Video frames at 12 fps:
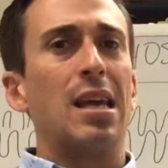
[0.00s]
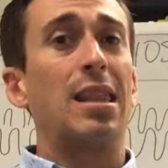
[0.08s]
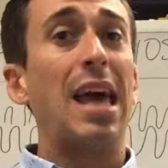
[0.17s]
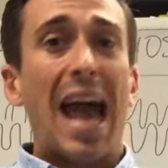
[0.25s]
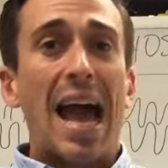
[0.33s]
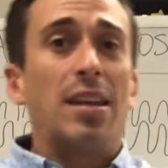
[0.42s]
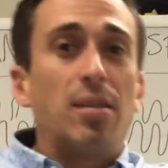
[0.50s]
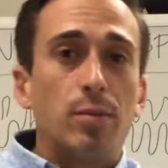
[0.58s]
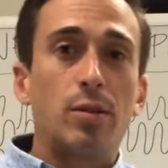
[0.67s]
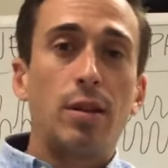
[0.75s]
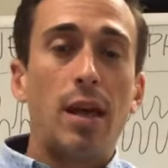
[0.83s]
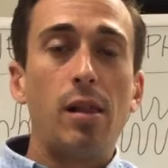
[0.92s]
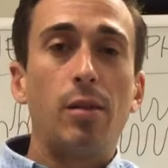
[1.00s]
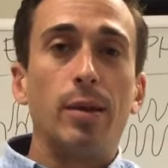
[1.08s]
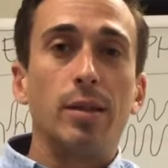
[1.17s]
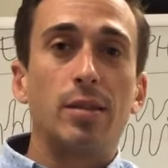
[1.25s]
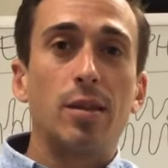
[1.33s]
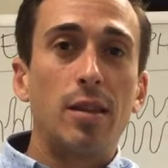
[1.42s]
They're atoms and
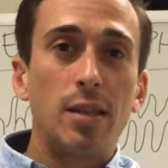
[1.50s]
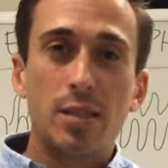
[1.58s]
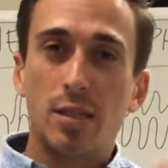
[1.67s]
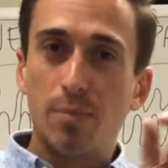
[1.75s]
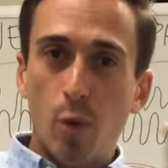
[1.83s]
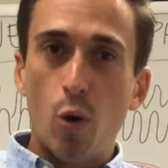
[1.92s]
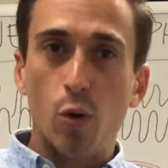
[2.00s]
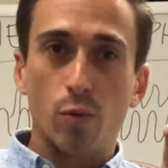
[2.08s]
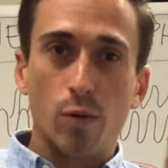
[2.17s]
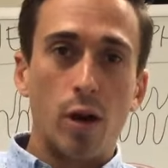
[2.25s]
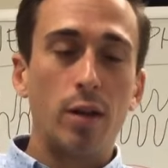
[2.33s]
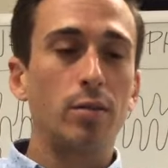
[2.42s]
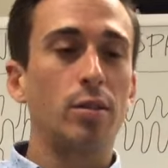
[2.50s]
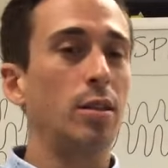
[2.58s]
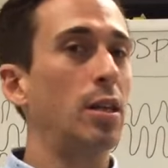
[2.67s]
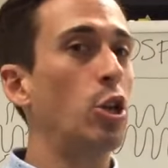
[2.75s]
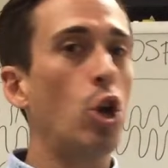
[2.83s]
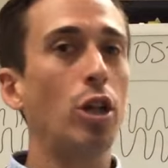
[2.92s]
elements, so they're small, right? So
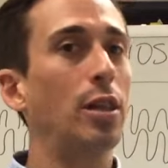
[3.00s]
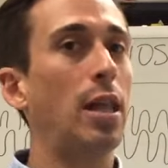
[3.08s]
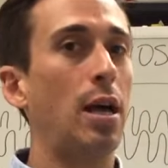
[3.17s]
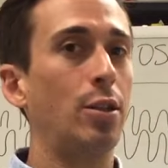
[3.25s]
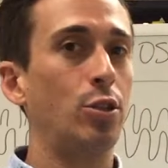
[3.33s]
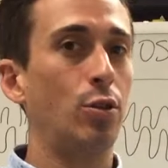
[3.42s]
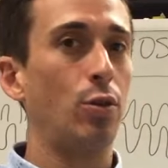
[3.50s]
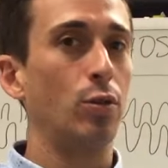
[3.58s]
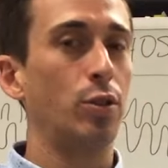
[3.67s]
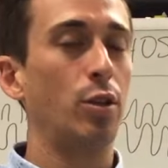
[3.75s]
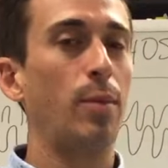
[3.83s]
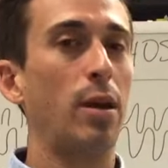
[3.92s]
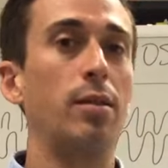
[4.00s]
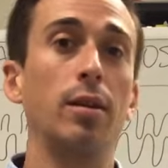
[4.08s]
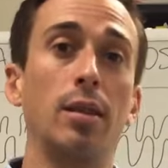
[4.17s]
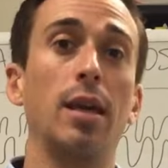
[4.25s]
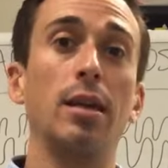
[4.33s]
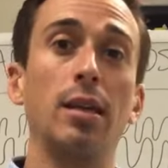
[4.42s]
they're not large at all, so you may
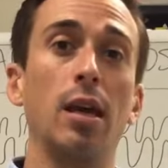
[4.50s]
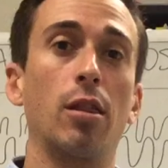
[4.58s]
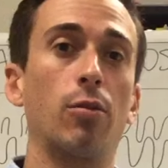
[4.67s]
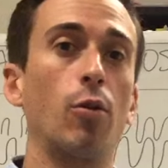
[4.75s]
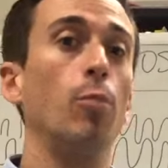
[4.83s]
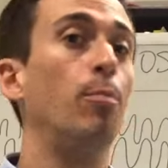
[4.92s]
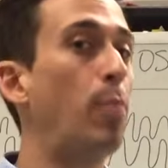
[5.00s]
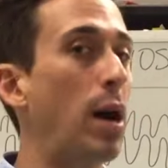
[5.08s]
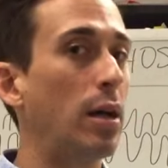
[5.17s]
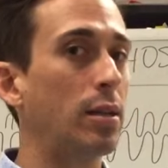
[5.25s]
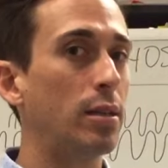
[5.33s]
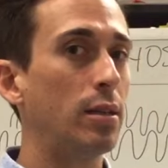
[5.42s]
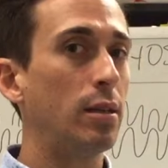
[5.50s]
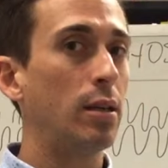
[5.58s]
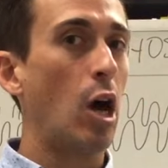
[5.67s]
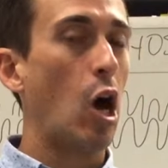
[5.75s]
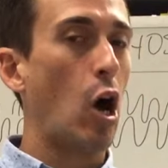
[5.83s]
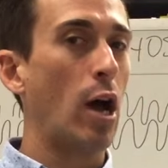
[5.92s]
think they can get through, but
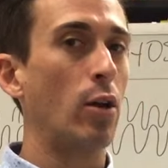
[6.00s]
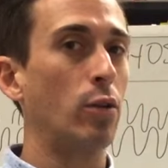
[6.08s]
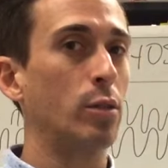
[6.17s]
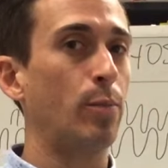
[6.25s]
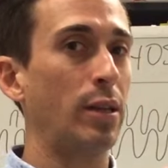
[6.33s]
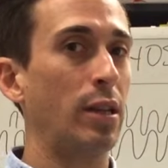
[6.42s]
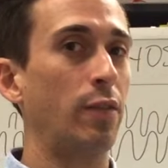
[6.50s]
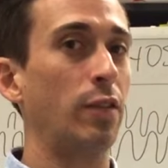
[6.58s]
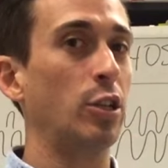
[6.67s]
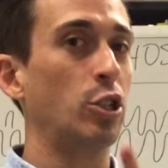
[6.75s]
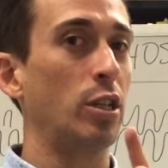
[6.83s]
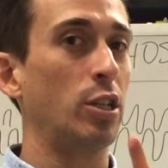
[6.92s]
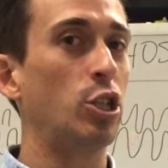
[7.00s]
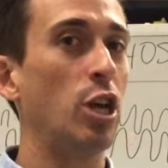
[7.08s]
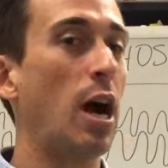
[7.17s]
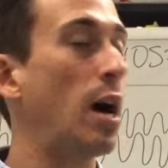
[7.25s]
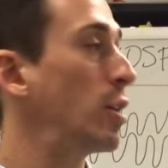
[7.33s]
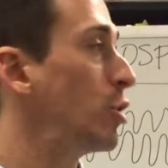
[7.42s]
ions by definition are
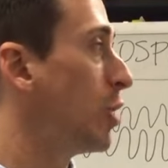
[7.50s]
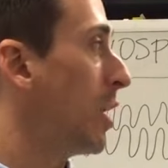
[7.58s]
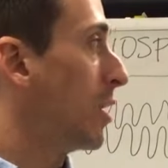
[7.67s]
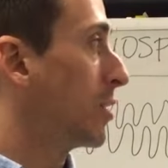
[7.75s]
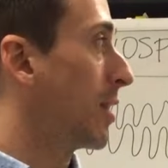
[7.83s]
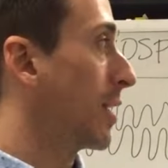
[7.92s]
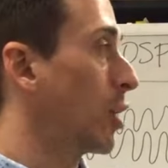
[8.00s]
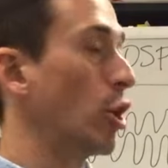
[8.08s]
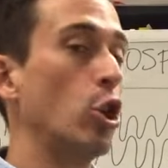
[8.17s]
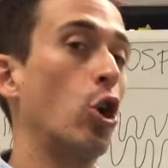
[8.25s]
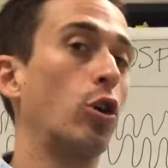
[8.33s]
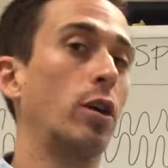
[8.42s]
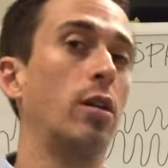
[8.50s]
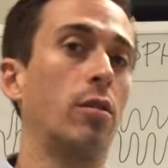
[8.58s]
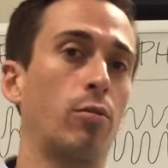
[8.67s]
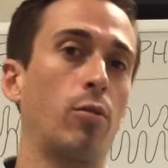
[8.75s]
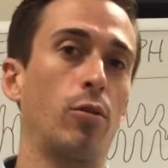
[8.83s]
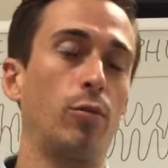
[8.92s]
charged, so they cannot get
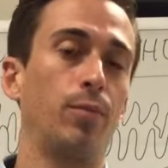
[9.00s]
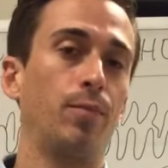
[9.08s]
through.